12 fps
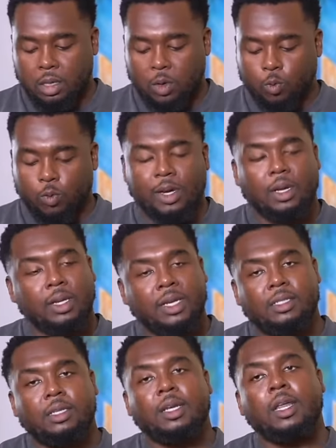
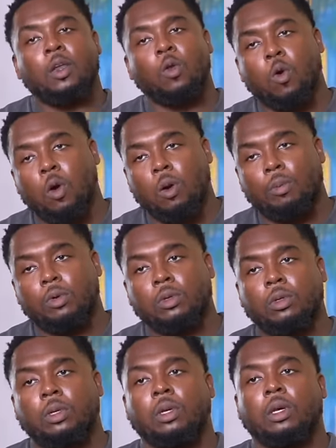realistic and normal
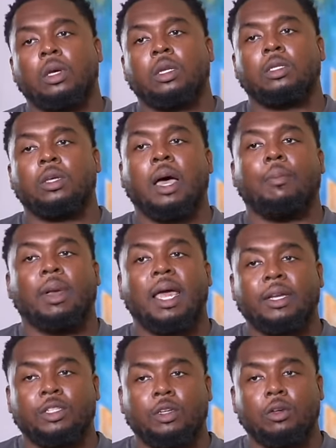to our
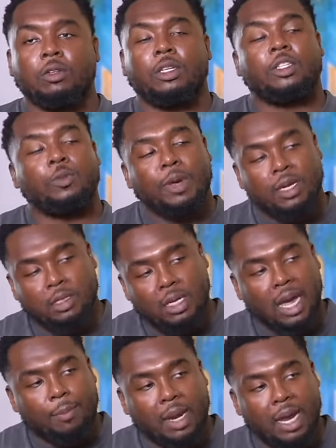black children, especially
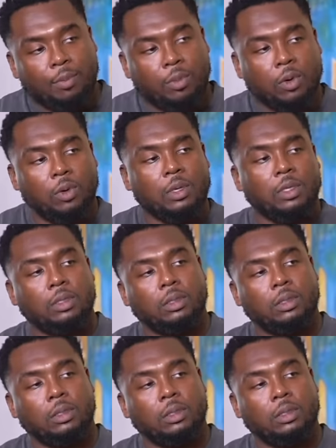our black boys?